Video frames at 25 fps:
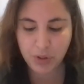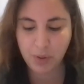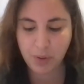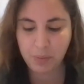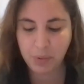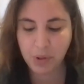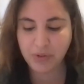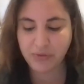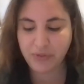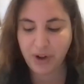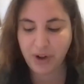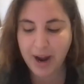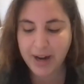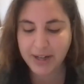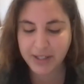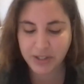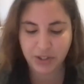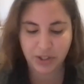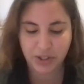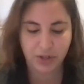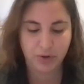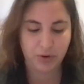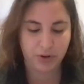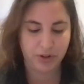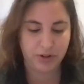provide
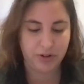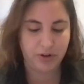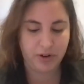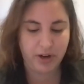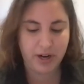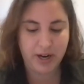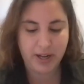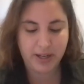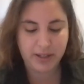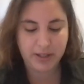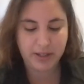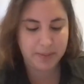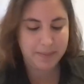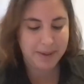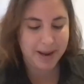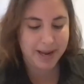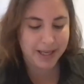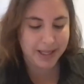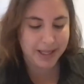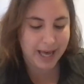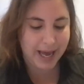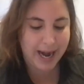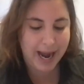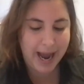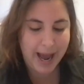to North Korea to
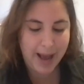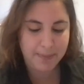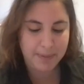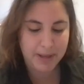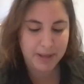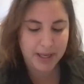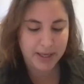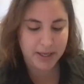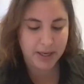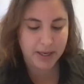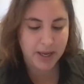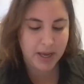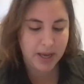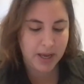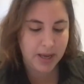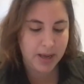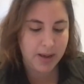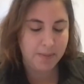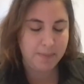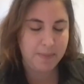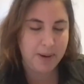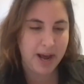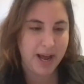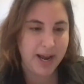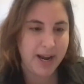make that happen,
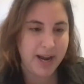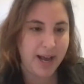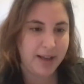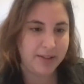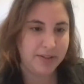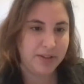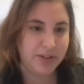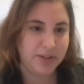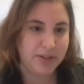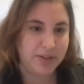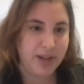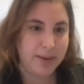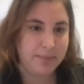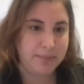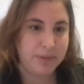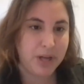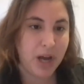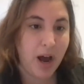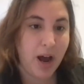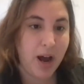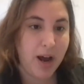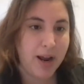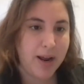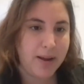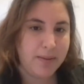but at the same
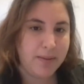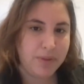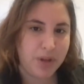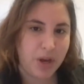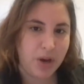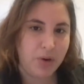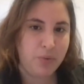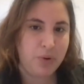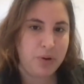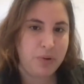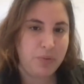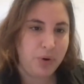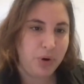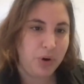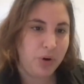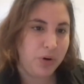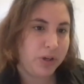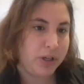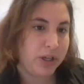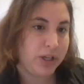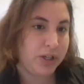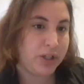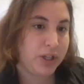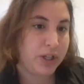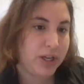time that we will
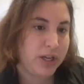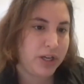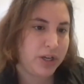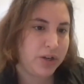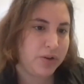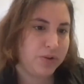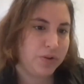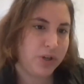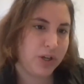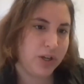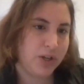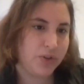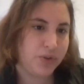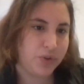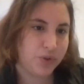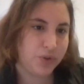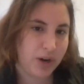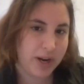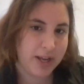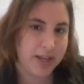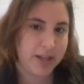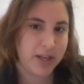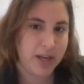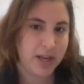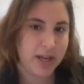continue to
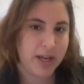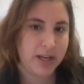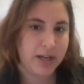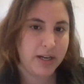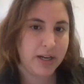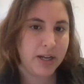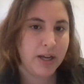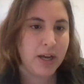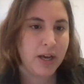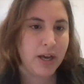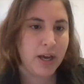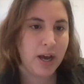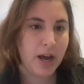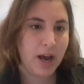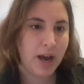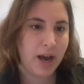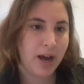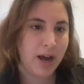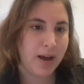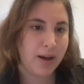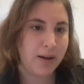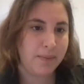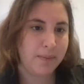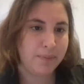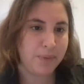strengthen
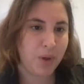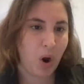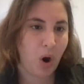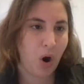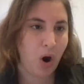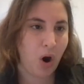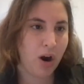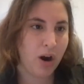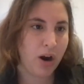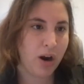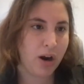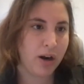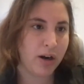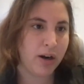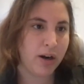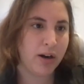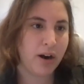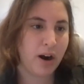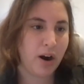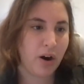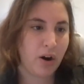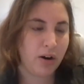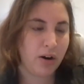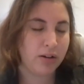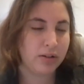
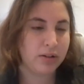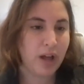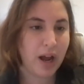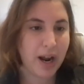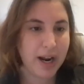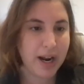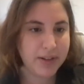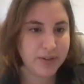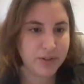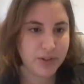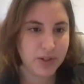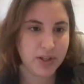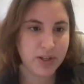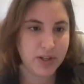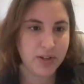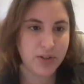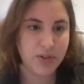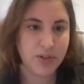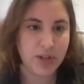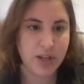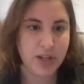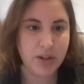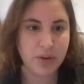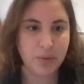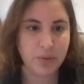our
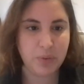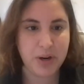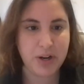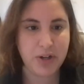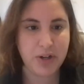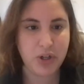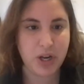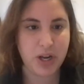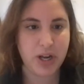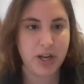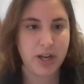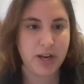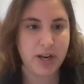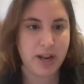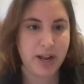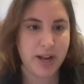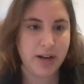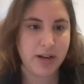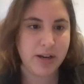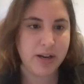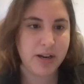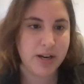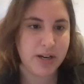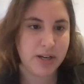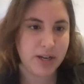alliances in the region
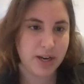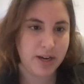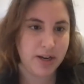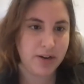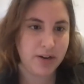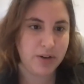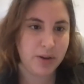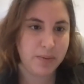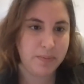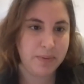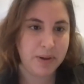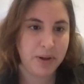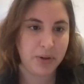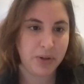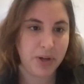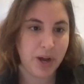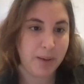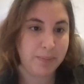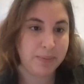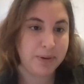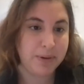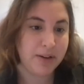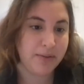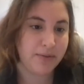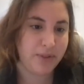and continue to build
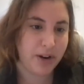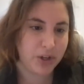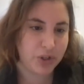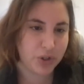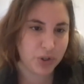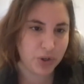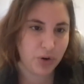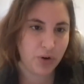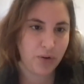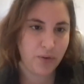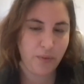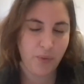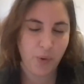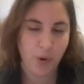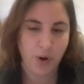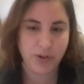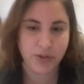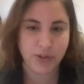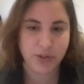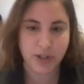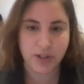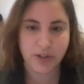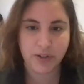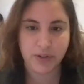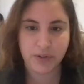up conventional
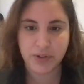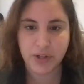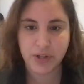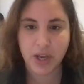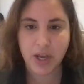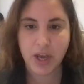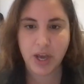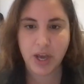forces